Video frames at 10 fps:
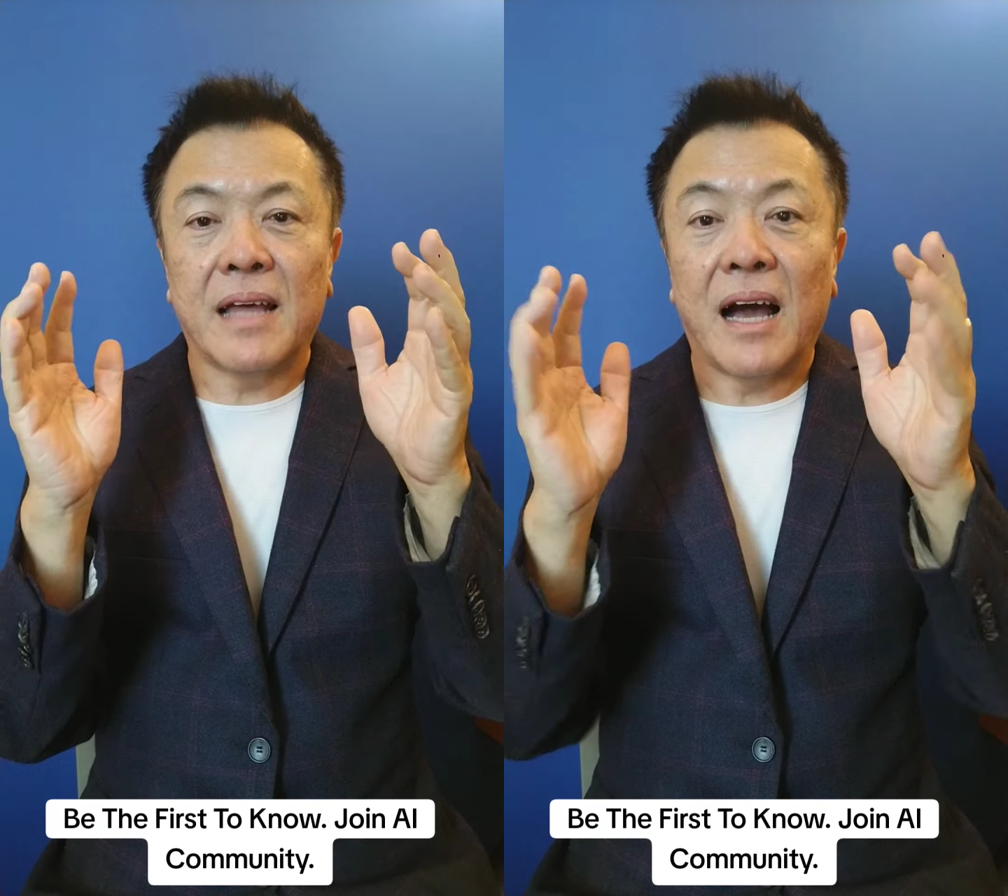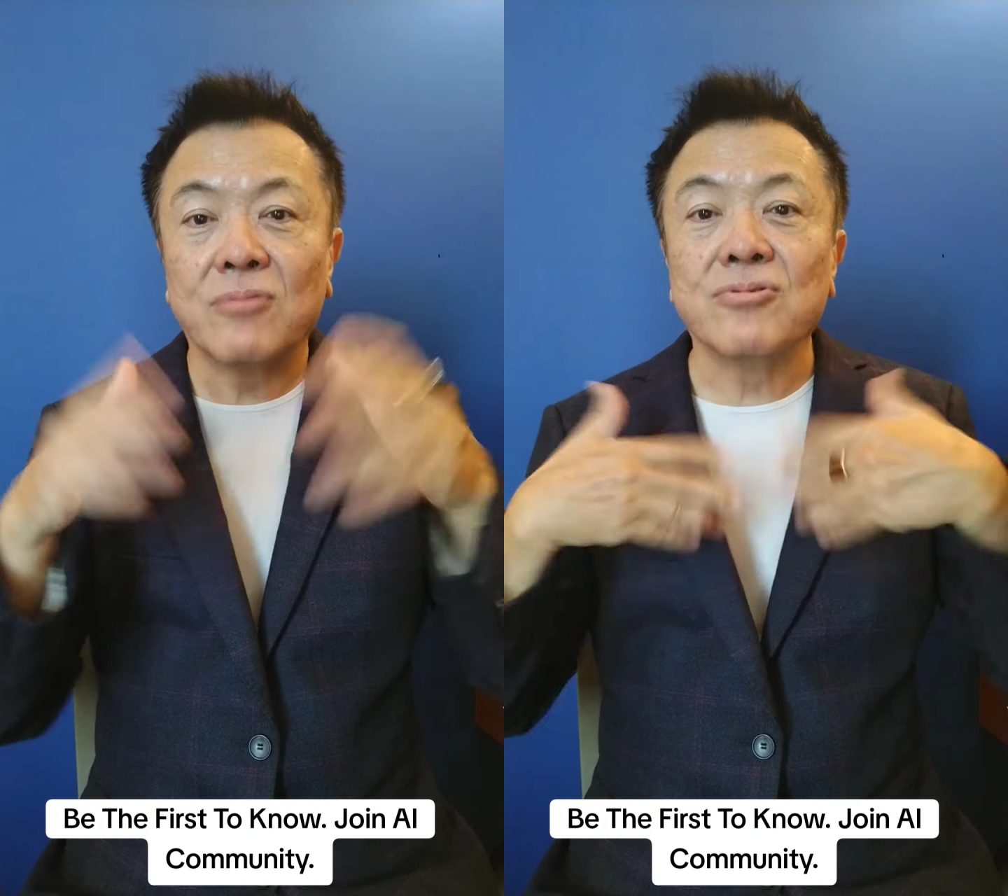
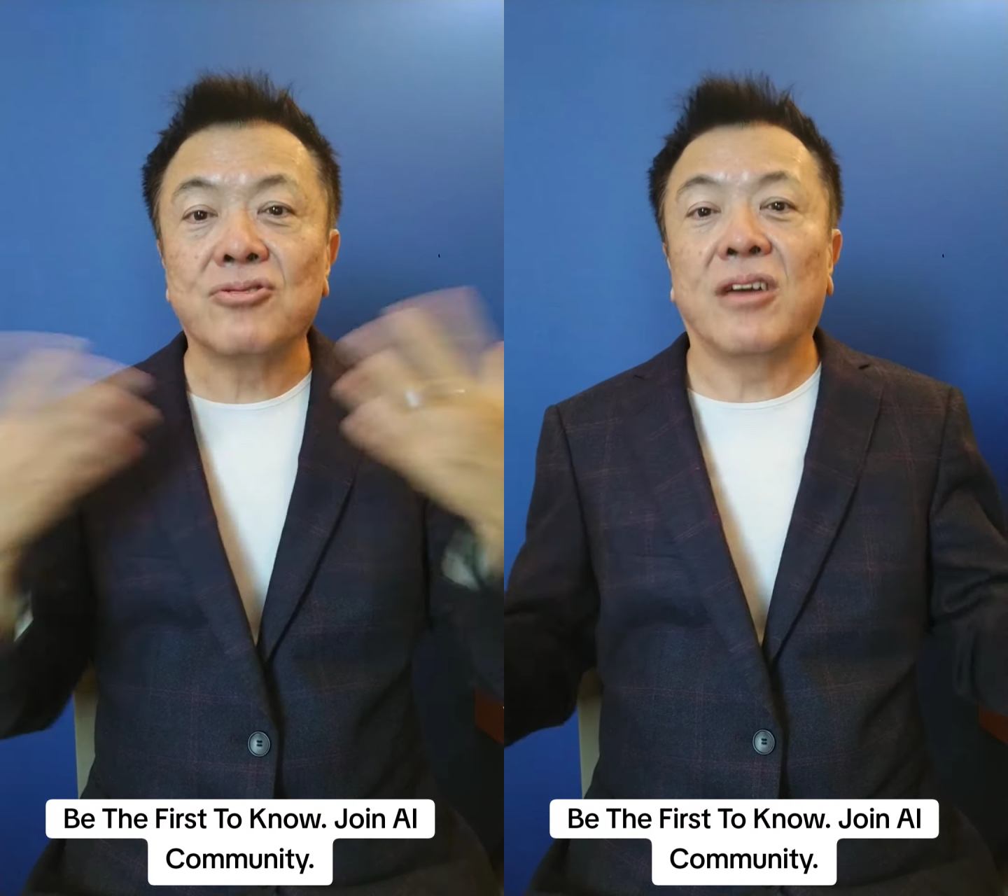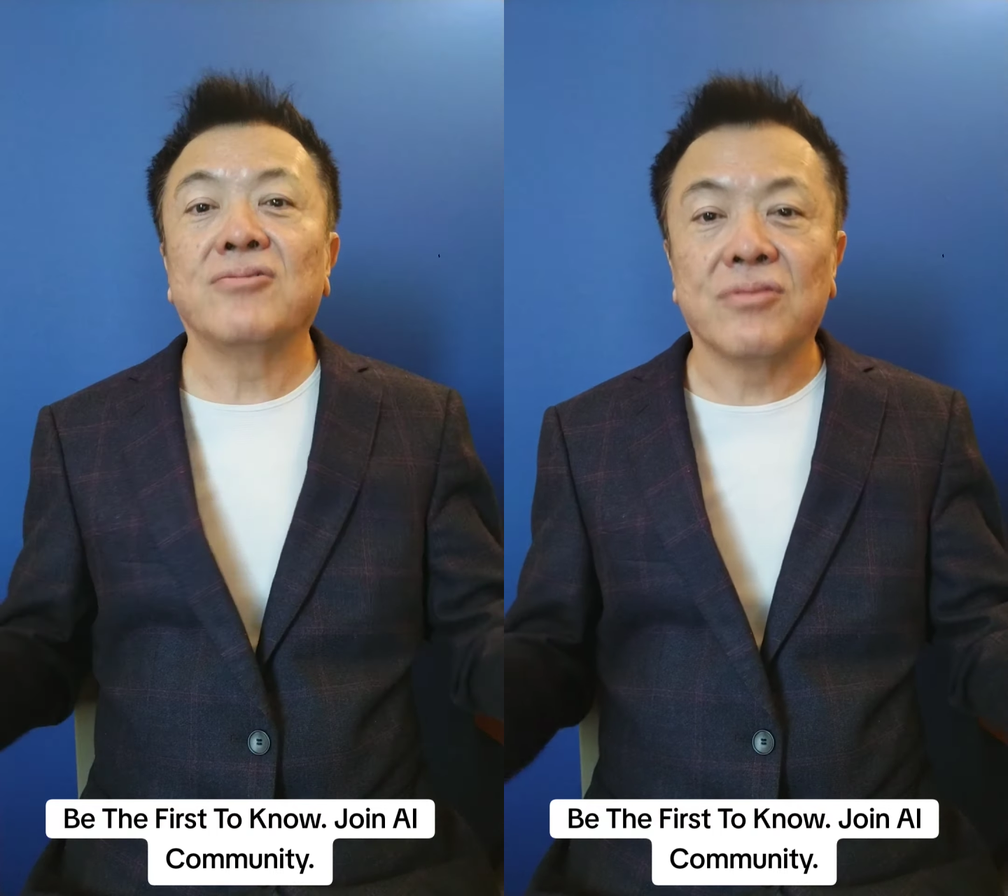how to
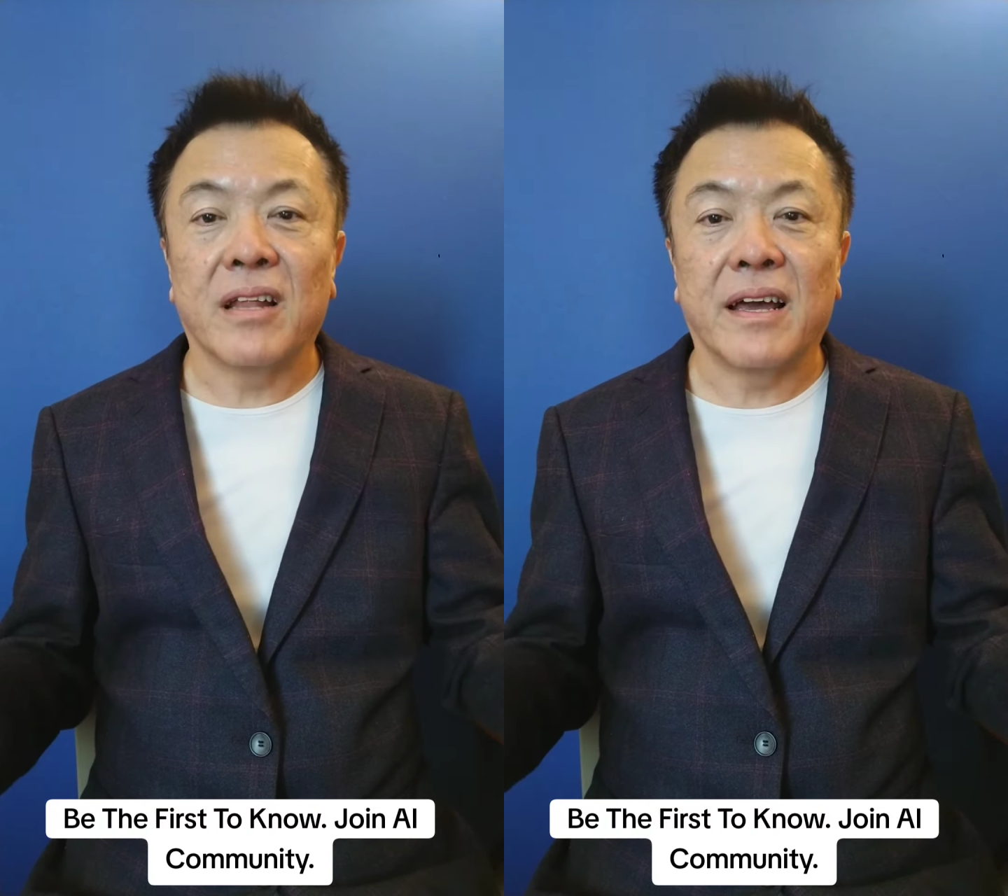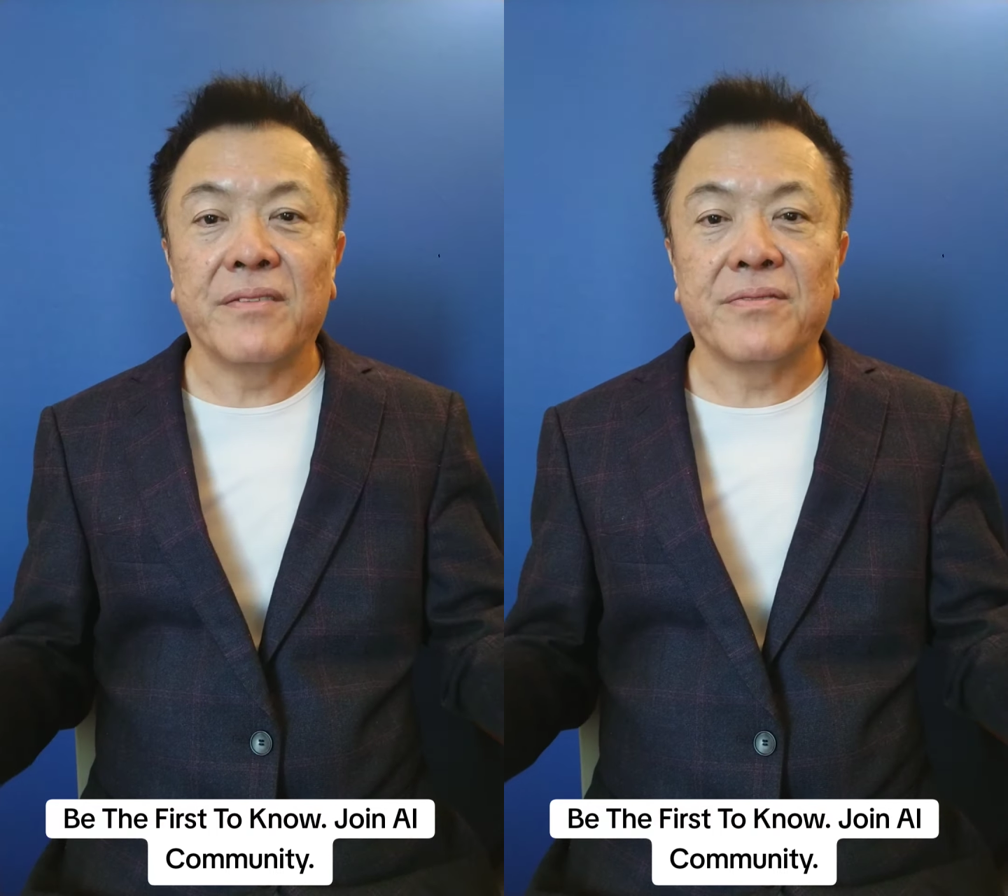change your
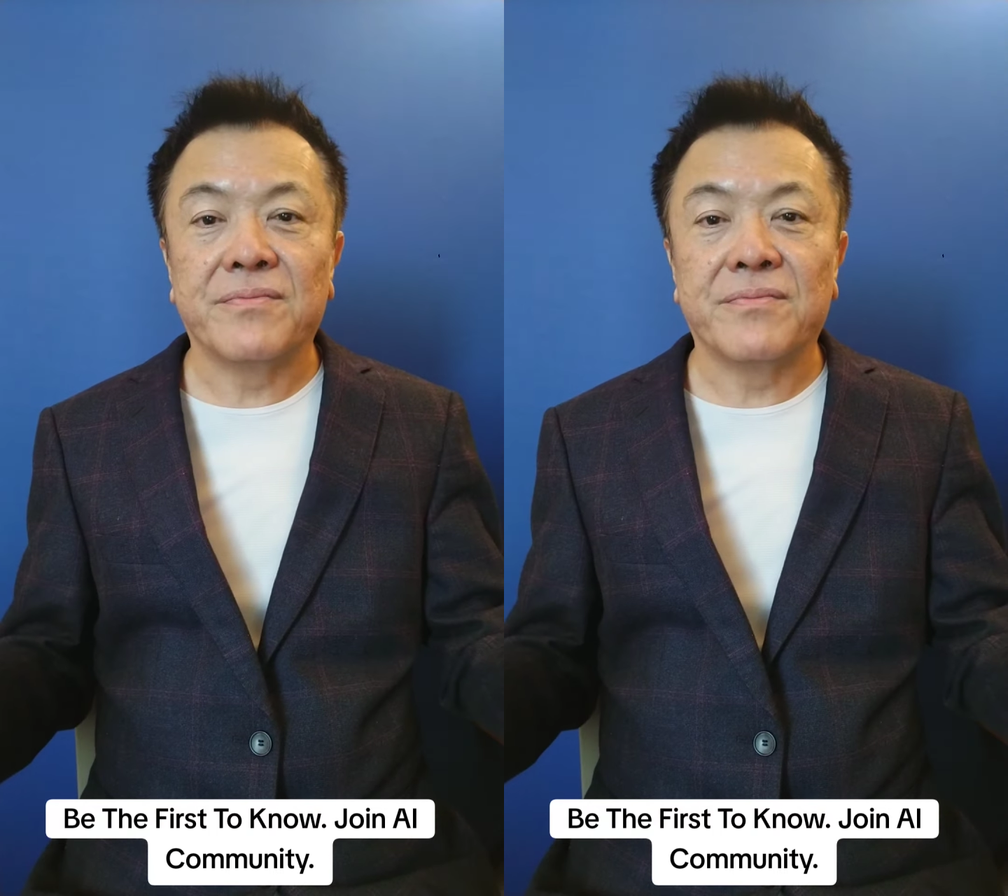life.